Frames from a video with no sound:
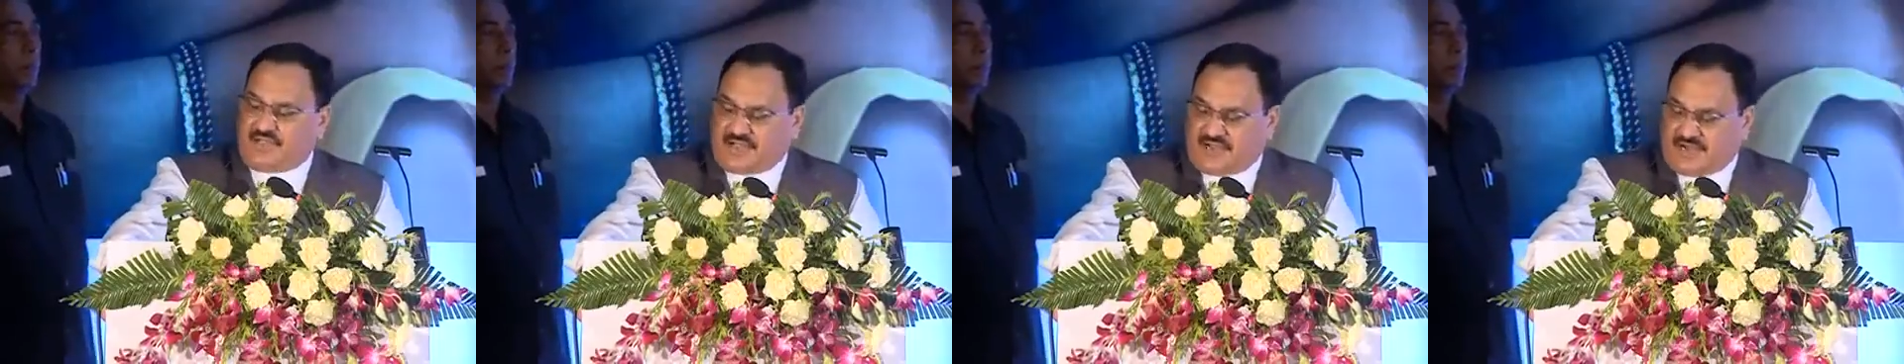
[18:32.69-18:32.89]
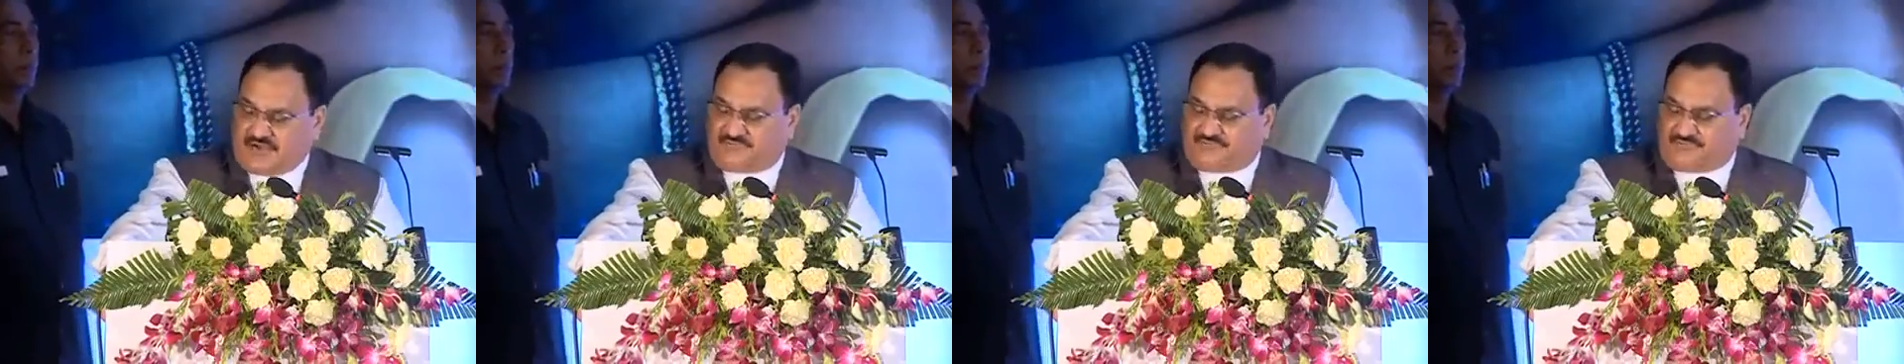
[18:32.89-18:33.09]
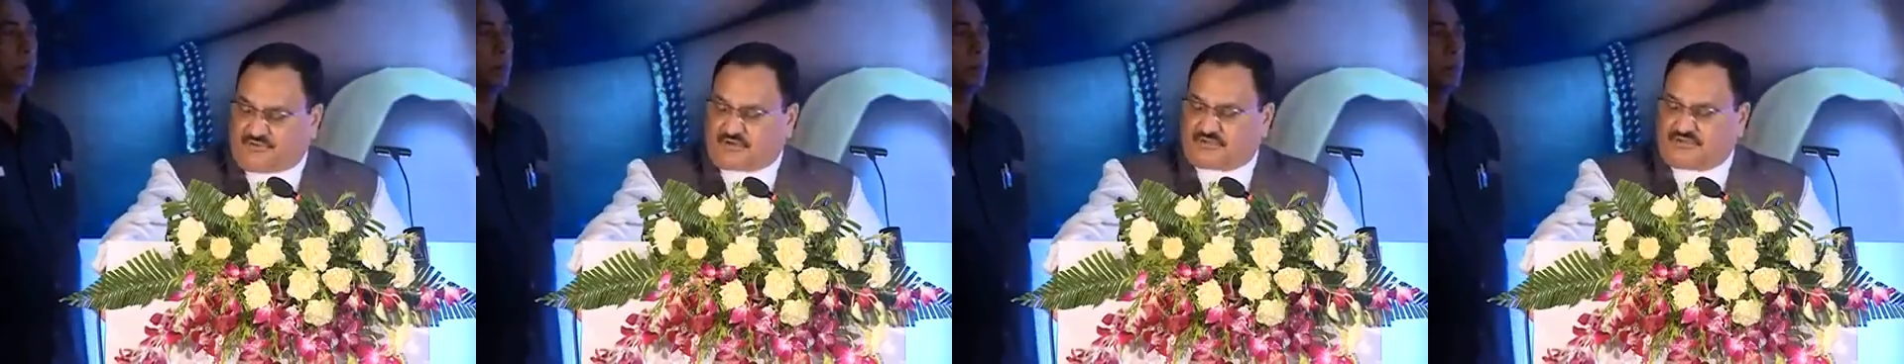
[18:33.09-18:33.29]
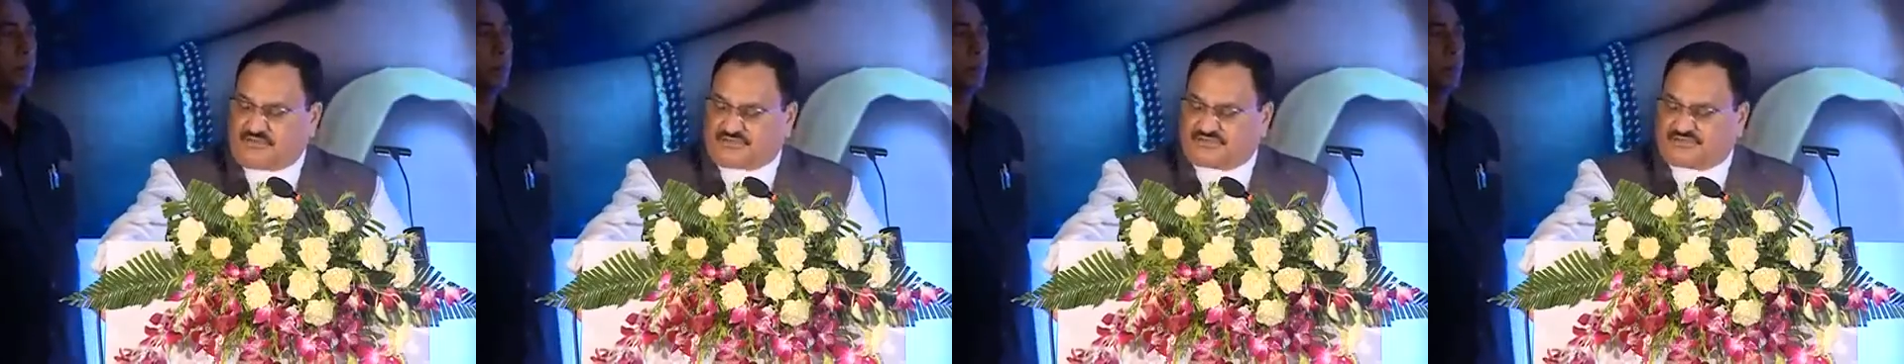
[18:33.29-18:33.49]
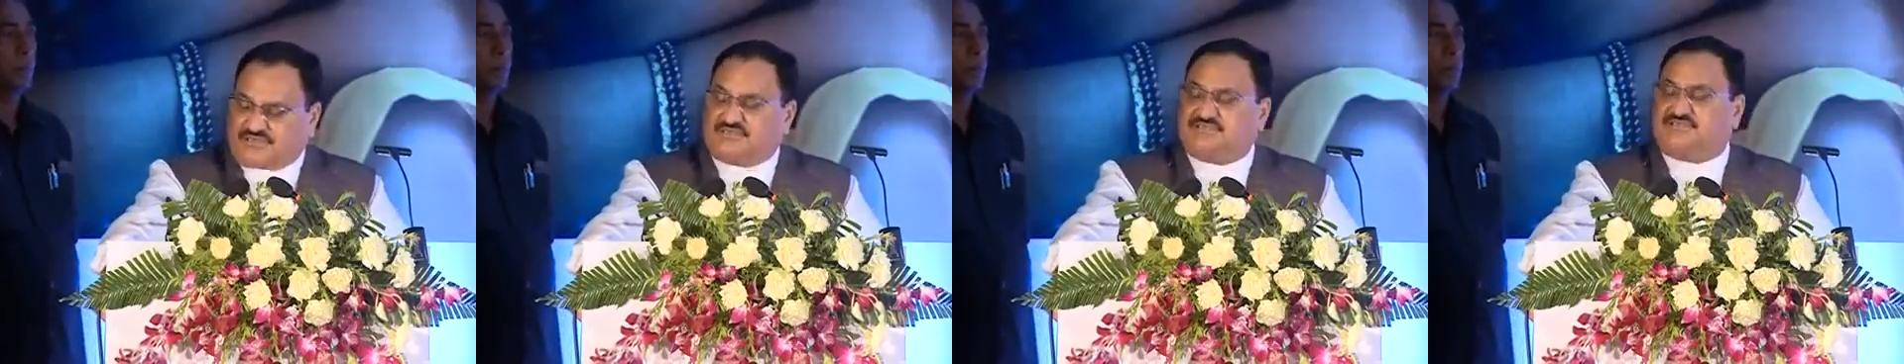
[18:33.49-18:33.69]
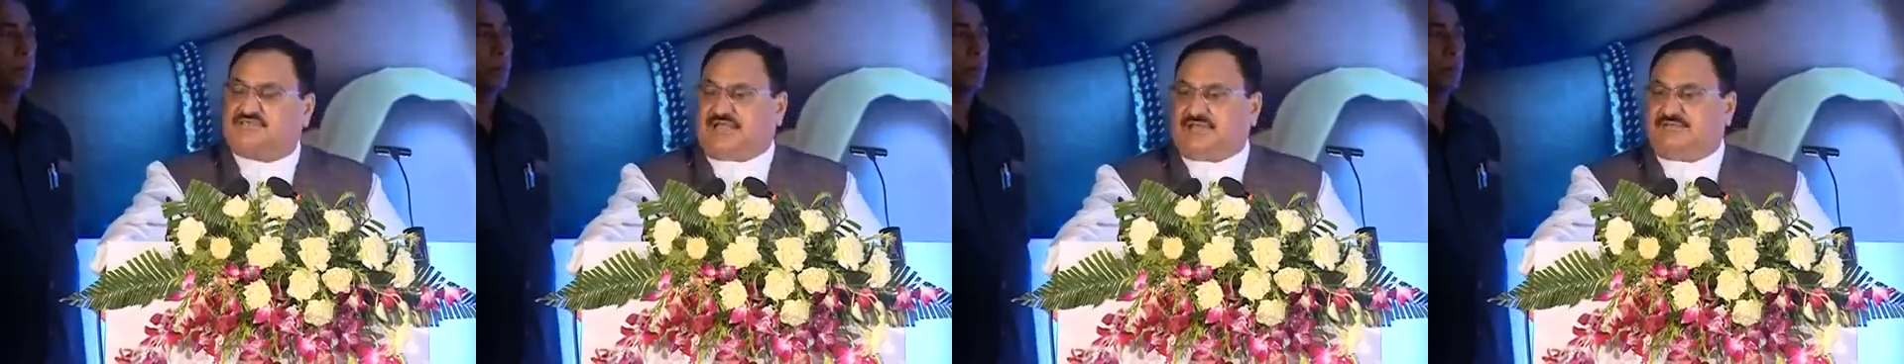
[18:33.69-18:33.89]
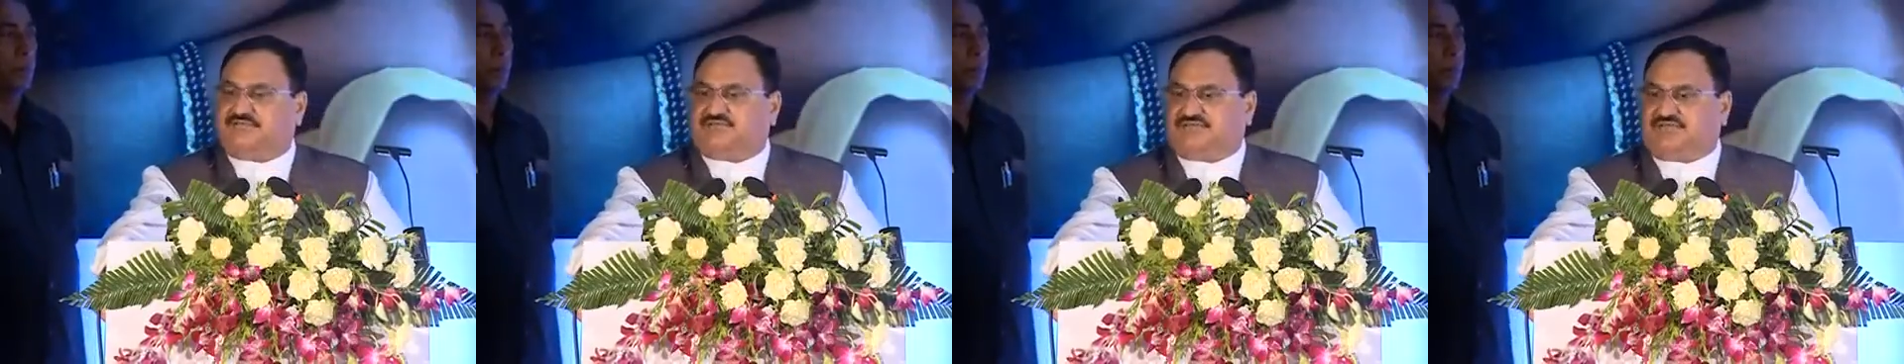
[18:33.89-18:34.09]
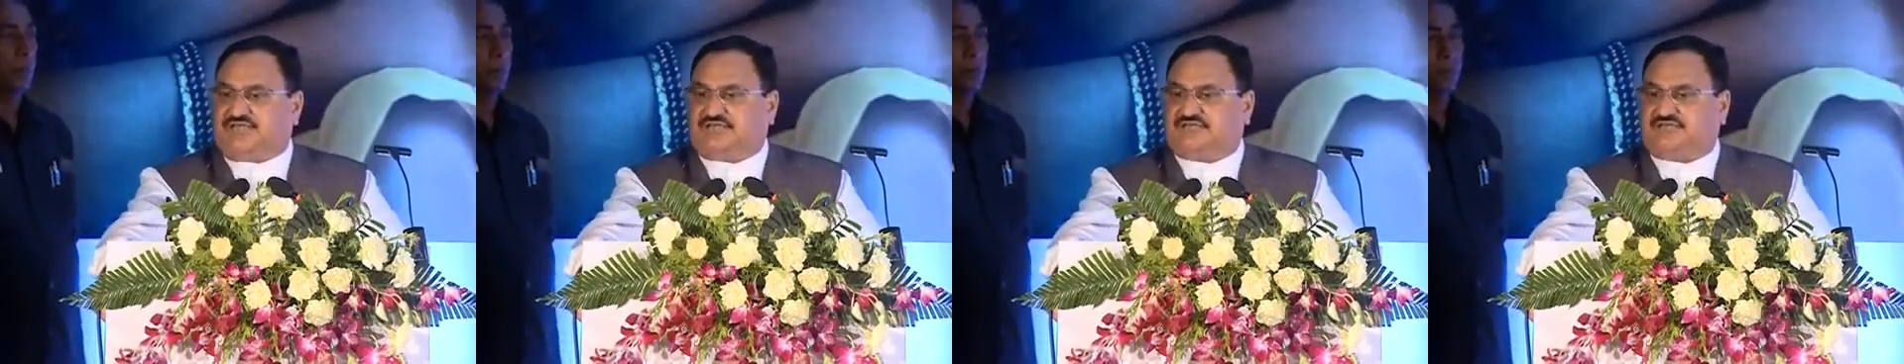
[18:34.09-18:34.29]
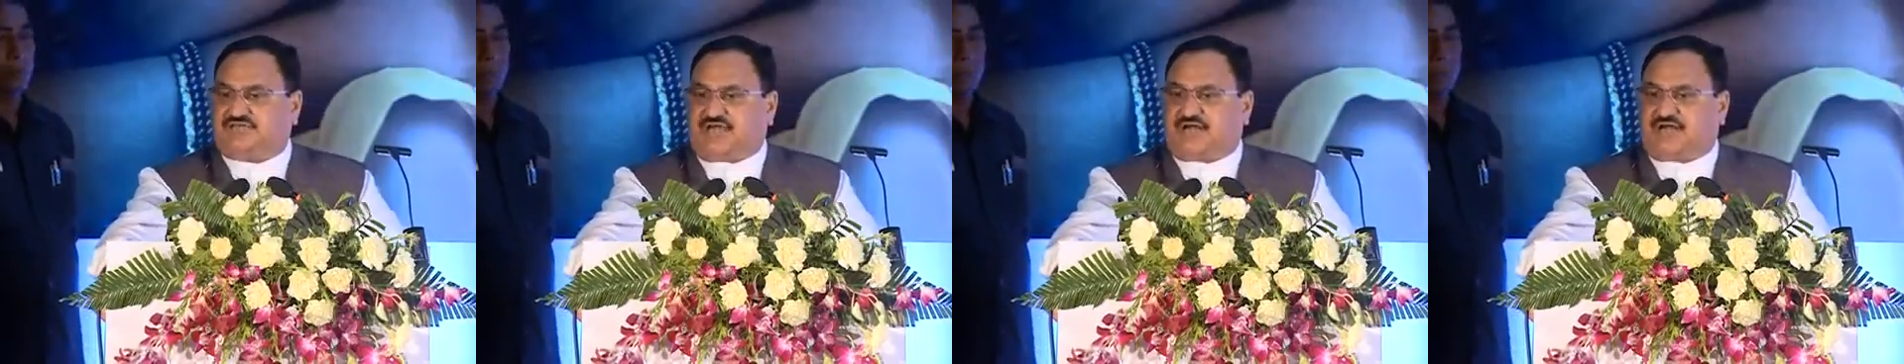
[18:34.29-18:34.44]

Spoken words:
and 46 MCH